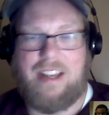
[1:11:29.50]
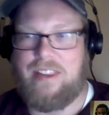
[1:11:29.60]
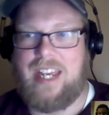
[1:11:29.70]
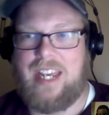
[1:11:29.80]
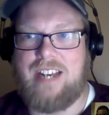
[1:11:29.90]

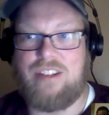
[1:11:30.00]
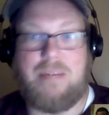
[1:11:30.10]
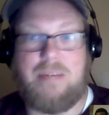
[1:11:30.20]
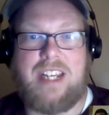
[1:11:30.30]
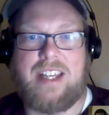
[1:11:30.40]
that
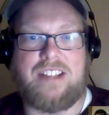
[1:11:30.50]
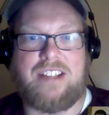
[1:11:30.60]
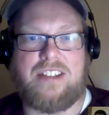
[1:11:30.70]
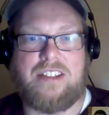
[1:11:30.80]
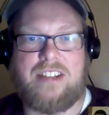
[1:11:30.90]
to me,
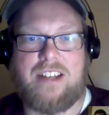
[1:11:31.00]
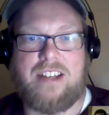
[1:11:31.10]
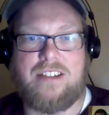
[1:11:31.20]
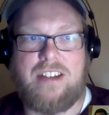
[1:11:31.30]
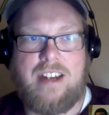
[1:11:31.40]
that's a
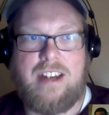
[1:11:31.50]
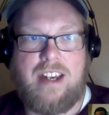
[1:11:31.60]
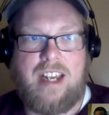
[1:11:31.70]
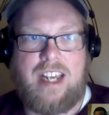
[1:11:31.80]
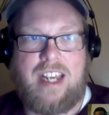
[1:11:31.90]
success.
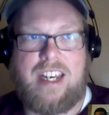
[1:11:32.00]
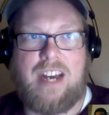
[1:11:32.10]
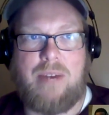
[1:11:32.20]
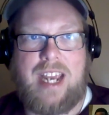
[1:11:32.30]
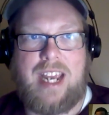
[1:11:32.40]
And
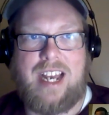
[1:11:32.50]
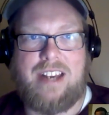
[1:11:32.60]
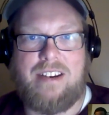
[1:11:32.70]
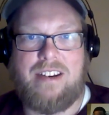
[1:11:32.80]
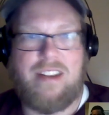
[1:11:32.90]
yeah, we
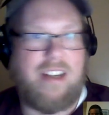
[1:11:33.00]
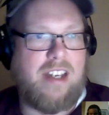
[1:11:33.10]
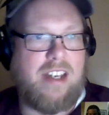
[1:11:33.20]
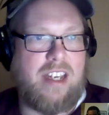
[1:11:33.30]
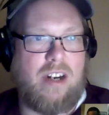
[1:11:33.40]
had,
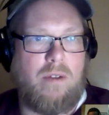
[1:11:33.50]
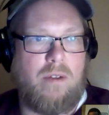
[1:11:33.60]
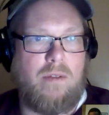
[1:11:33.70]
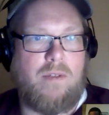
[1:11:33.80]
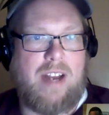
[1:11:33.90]

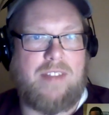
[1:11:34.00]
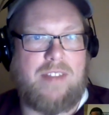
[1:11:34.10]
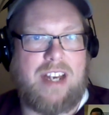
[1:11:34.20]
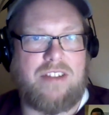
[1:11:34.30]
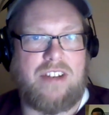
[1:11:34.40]

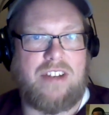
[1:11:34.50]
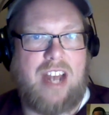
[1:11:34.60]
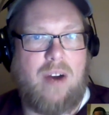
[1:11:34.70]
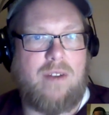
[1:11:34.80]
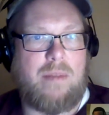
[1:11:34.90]
5,000,
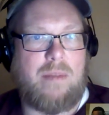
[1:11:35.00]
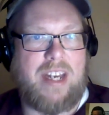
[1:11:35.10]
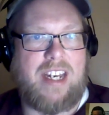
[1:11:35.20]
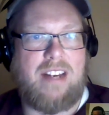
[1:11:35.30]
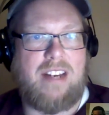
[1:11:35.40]
however
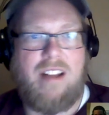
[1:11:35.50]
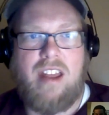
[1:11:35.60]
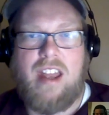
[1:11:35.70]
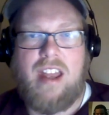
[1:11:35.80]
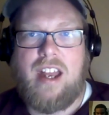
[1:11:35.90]
many,
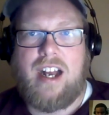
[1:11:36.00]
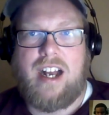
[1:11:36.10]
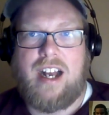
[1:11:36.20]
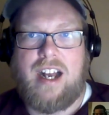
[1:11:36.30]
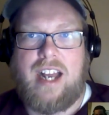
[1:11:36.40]

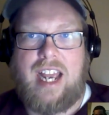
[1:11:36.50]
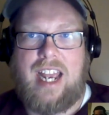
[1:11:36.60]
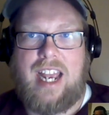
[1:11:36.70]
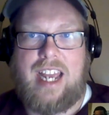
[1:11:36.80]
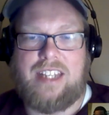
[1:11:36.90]

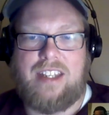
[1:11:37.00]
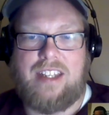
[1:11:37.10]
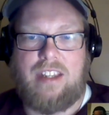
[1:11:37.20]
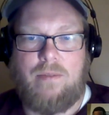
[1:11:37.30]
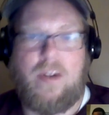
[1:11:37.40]
at
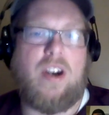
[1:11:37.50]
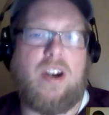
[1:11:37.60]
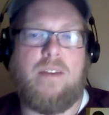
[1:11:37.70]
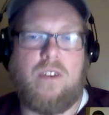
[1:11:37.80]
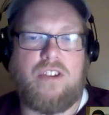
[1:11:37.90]
the
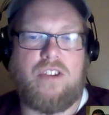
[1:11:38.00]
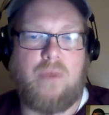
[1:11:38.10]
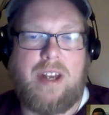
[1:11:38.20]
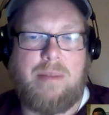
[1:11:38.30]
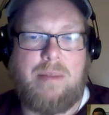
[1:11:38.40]
very first
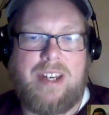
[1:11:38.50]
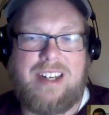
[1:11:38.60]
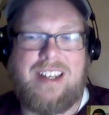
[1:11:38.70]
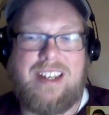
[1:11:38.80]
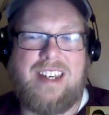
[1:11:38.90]
one,
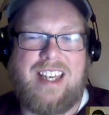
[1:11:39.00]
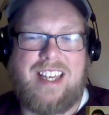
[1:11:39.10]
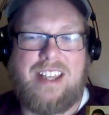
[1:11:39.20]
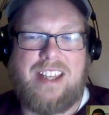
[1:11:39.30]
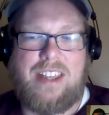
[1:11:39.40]
but
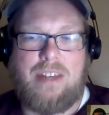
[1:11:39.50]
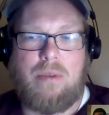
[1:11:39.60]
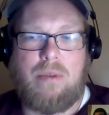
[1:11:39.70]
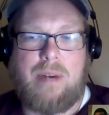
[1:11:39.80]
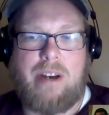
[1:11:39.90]
I
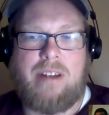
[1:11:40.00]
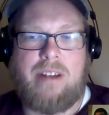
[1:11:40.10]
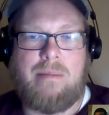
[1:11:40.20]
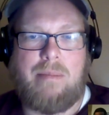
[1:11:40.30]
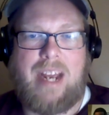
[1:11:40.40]
think we'll
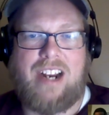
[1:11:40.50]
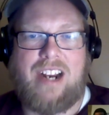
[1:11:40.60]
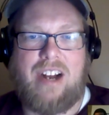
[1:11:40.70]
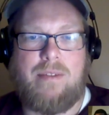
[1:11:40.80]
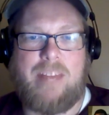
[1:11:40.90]
probably
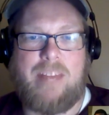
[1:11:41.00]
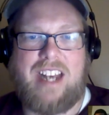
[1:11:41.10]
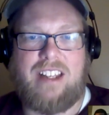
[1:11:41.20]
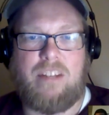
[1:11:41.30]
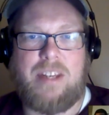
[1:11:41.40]
back off from
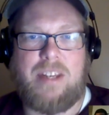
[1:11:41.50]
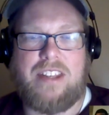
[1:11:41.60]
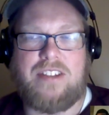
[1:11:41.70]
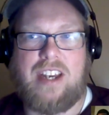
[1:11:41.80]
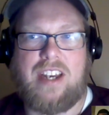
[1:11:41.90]
that a little bit
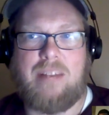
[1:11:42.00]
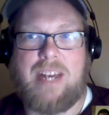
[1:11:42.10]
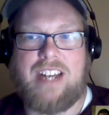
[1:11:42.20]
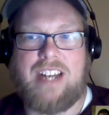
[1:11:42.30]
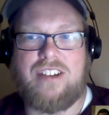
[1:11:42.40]
in the second
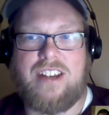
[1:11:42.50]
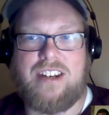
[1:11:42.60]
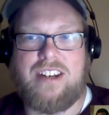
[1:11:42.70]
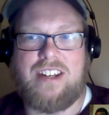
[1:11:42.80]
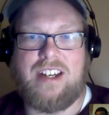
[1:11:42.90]
match.
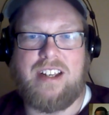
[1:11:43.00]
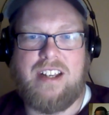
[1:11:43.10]
And I